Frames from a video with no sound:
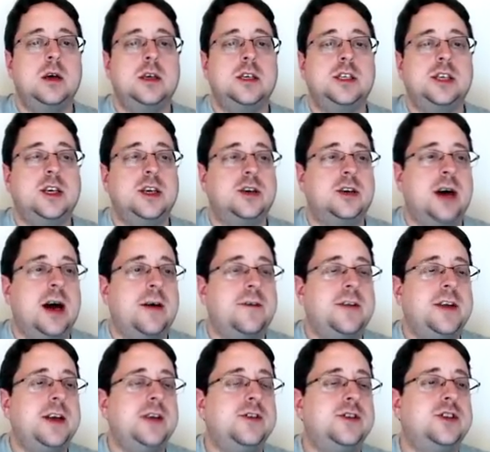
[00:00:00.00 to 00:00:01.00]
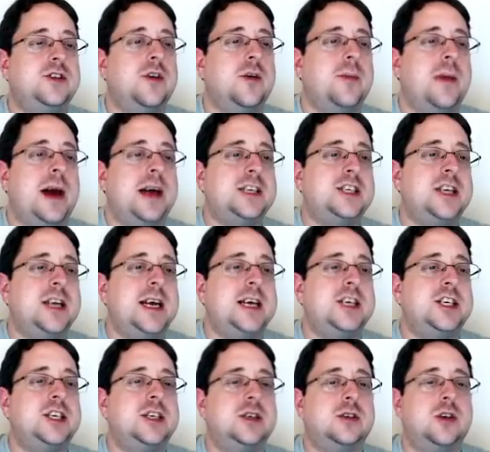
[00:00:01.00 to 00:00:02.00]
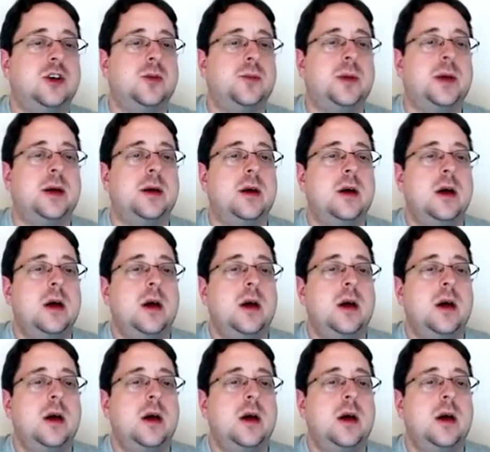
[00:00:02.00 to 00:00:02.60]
So you'll have to use your imagination a little bit.